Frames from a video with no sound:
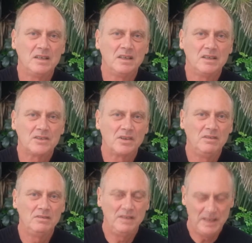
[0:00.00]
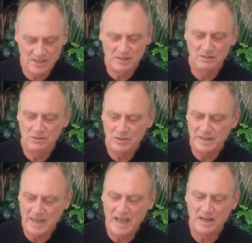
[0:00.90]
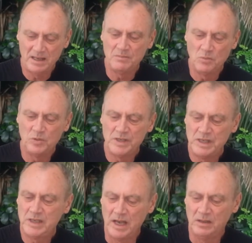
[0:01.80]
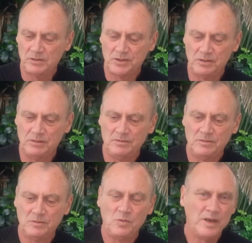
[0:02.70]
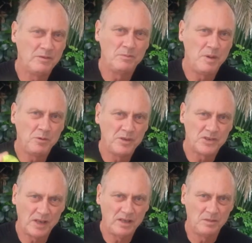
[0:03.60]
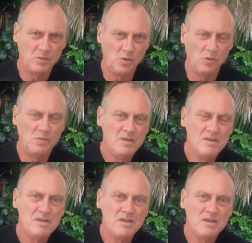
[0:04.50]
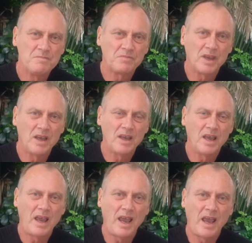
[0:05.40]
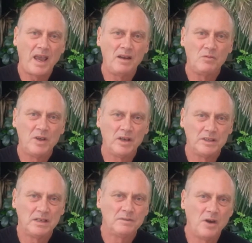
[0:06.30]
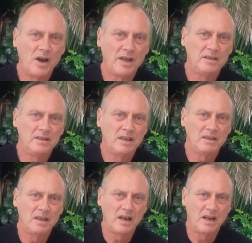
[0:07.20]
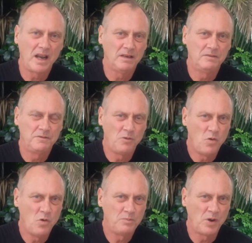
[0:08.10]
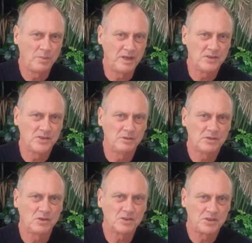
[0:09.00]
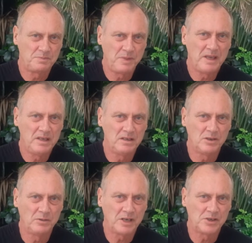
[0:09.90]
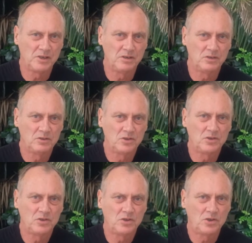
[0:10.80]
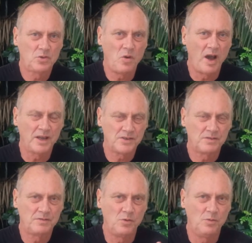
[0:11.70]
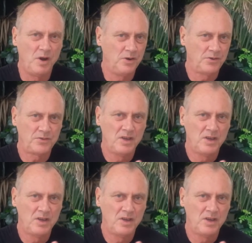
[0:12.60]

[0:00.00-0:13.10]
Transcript: So let's look at that in more detail. So we studied the ball and we identified that it had four properties. So it's got speed and direction twice for both